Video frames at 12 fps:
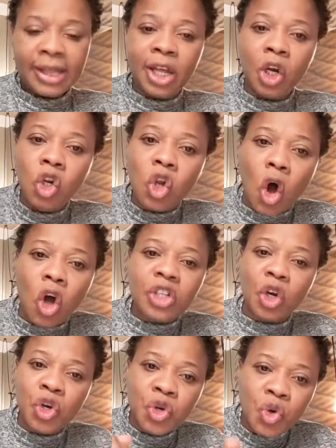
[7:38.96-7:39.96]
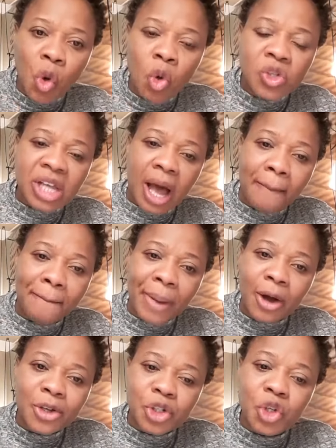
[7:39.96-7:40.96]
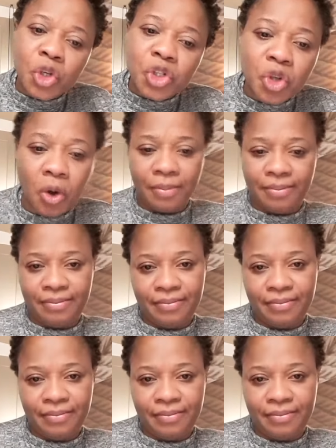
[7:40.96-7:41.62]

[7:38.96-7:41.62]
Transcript: The Lord knows about your storm.